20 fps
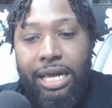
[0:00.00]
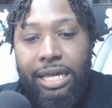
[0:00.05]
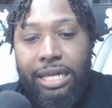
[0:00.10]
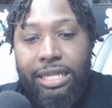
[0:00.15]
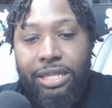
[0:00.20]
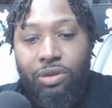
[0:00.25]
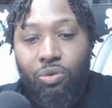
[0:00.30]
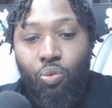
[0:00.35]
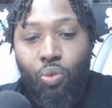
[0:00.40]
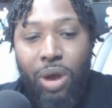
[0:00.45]

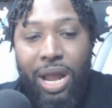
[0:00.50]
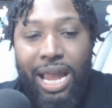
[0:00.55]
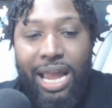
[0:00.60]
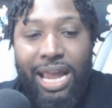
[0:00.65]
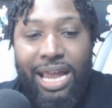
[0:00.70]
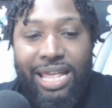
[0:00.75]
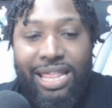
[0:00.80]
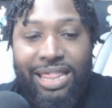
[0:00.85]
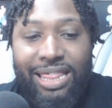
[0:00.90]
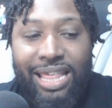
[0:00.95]
the
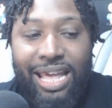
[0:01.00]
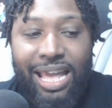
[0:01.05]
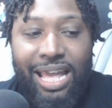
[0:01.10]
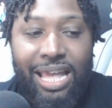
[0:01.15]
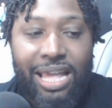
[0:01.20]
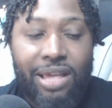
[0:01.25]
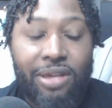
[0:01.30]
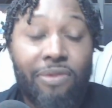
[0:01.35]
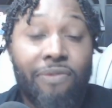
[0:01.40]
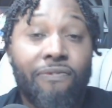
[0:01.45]
way
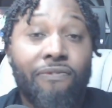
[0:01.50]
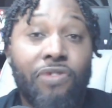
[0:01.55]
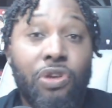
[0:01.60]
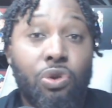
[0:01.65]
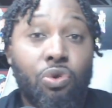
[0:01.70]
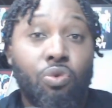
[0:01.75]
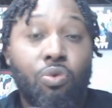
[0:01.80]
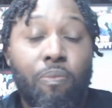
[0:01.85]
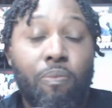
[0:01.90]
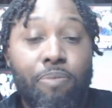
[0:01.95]
they
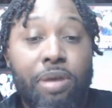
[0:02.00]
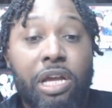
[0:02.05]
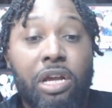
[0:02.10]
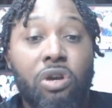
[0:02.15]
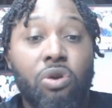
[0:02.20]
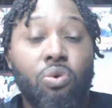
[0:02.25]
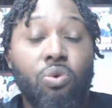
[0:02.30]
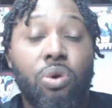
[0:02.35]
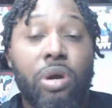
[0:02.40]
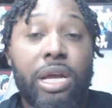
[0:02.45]
view
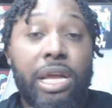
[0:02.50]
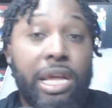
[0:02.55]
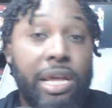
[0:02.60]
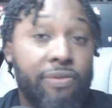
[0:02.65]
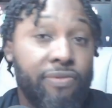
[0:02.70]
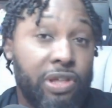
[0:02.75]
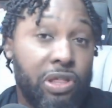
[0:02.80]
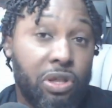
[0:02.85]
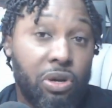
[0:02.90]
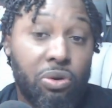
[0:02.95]
Bitcoin,
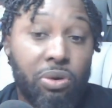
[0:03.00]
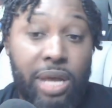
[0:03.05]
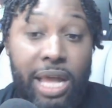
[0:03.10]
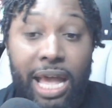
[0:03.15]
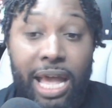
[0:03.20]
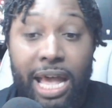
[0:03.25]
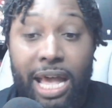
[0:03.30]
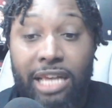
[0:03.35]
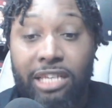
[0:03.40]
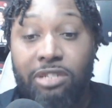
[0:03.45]
even though
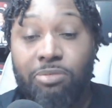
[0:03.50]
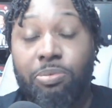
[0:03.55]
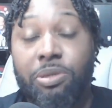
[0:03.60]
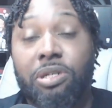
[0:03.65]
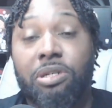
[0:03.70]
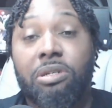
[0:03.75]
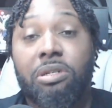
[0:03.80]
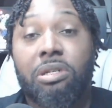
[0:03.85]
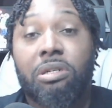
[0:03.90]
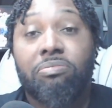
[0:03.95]

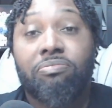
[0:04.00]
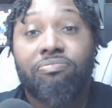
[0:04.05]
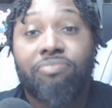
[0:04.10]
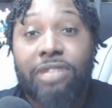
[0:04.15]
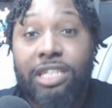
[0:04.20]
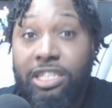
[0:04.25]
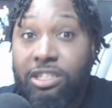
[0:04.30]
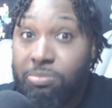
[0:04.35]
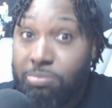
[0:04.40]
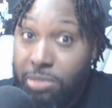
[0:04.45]
Kaspa
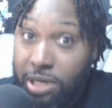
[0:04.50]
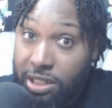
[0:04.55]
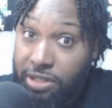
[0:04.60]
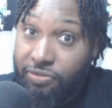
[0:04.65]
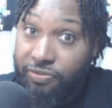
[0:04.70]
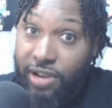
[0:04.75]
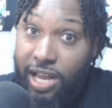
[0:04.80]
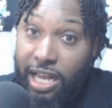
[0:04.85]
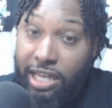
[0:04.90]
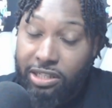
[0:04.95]
is much
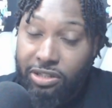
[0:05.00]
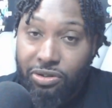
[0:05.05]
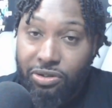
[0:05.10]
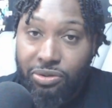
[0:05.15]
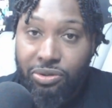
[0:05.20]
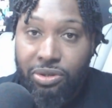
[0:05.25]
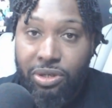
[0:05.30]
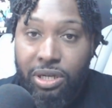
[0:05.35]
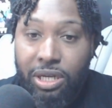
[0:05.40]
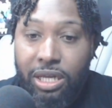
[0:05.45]

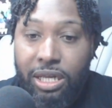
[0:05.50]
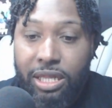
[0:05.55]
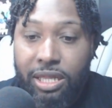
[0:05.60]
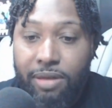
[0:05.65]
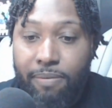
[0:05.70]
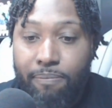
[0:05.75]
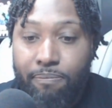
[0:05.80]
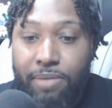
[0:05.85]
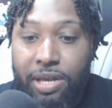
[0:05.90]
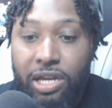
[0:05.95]
faster
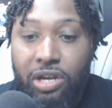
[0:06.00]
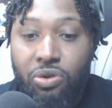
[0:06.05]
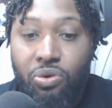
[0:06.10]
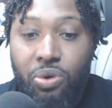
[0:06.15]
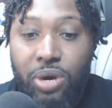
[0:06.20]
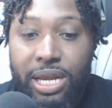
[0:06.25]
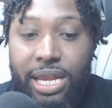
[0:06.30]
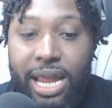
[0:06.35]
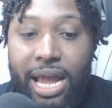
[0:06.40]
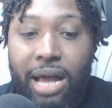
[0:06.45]
than
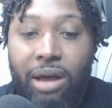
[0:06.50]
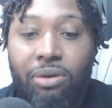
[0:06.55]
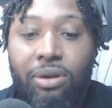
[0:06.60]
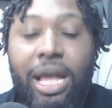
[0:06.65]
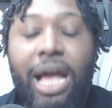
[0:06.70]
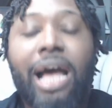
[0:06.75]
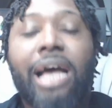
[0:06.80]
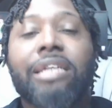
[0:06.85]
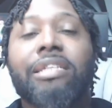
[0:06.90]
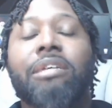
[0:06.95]
Bitcoin now.
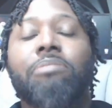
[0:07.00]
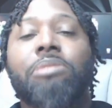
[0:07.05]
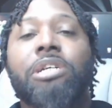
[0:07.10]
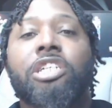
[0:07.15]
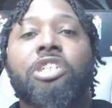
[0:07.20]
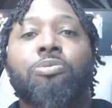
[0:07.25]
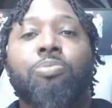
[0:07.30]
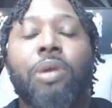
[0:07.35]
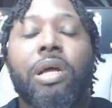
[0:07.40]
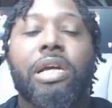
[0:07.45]
Guys, let me
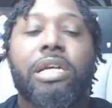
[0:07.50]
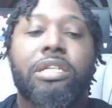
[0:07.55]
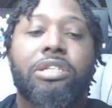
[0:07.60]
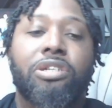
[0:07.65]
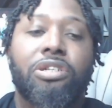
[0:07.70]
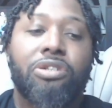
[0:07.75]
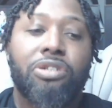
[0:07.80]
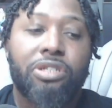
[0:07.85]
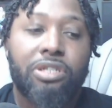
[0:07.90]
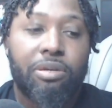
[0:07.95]
explain
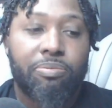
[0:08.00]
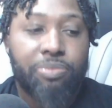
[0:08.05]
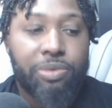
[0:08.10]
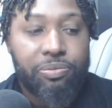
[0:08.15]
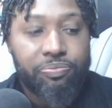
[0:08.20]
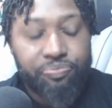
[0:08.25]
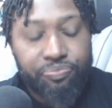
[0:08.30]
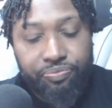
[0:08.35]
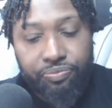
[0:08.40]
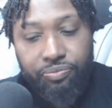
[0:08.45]
to you
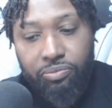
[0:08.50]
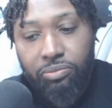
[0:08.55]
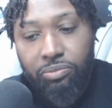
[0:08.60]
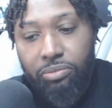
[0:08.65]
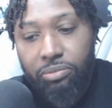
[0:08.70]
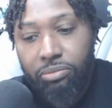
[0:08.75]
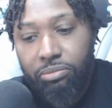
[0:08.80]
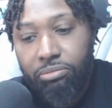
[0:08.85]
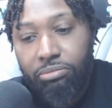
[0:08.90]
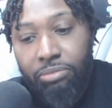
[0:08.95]
something.
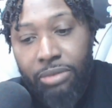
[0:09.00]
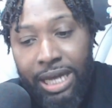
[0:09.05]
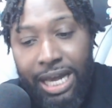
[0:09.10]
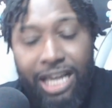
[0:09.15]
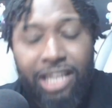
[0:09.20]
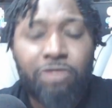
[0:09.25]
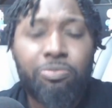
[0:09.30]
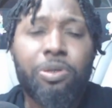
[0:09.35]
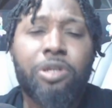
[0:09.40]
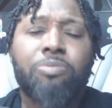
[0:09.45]

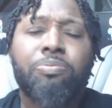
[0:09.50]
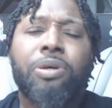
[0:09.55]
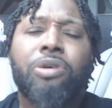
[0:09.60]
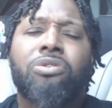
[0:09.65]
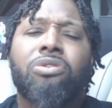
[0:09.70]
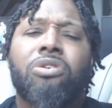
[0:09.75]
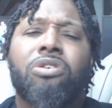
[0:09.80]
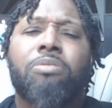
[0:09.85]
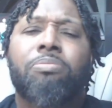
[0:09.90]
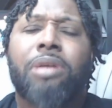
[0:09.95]
Kaspa is
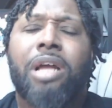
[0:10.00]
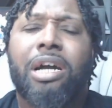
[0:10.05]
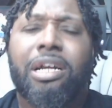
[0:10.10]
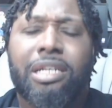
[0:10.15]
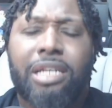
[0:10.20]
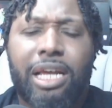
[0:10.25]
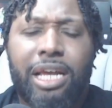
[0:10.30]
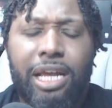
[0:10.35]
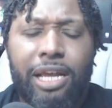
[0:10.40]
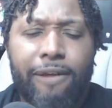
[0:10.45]
built on a block
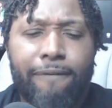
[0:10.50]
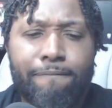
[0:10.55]
DAG.